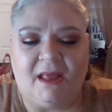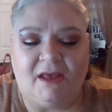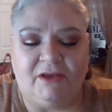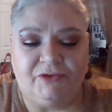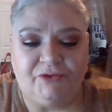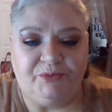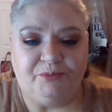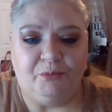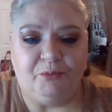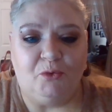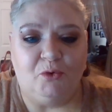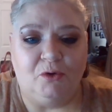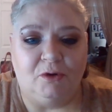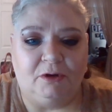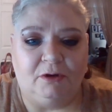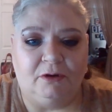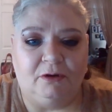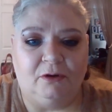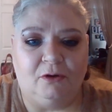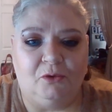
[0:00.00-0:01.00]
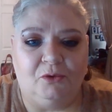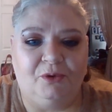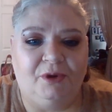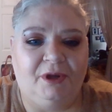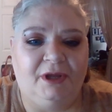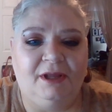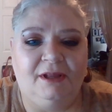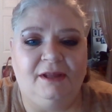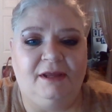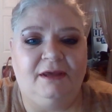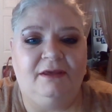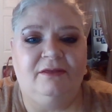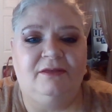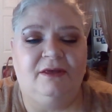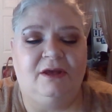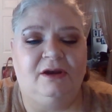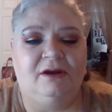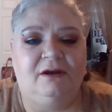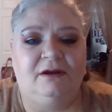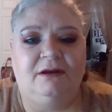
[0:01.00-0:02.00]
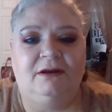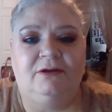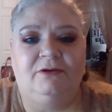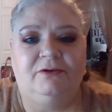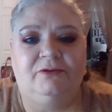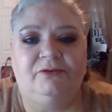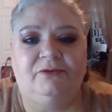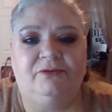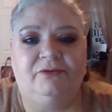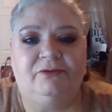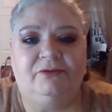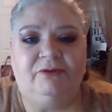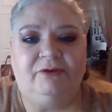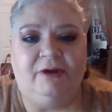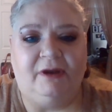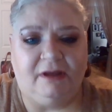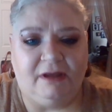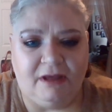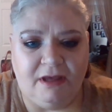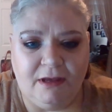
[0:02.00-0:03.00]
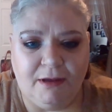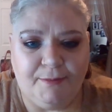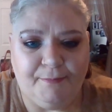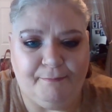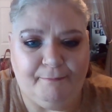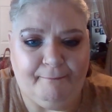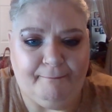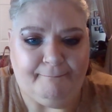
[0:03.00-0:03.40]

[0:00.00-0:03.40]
It's more oily than it is sticky.